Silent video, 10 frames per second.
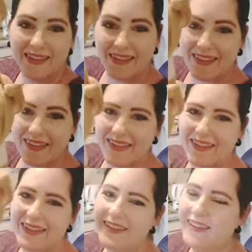Isn't
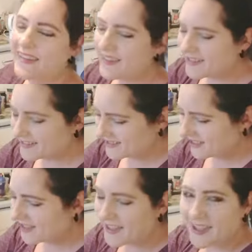
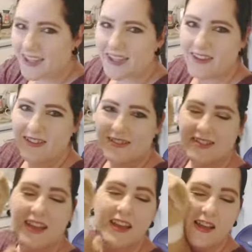it cute?
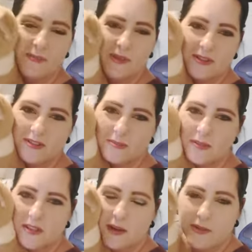My
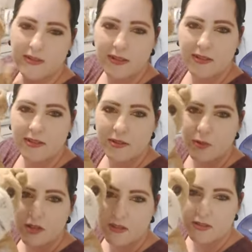husband, though, he said it's the
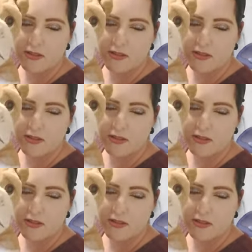world's